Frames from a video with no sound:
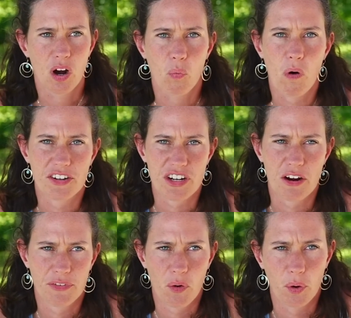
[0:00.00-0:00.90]
Watch out
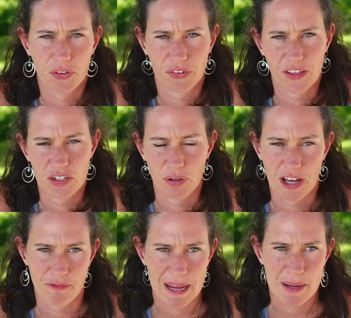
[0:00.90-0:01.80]
for horses that don't
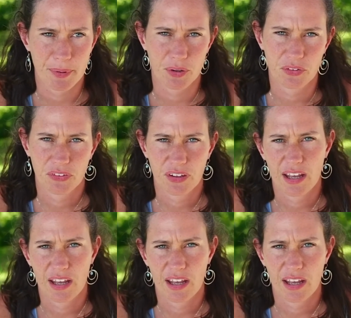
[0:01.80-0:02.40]
have papers.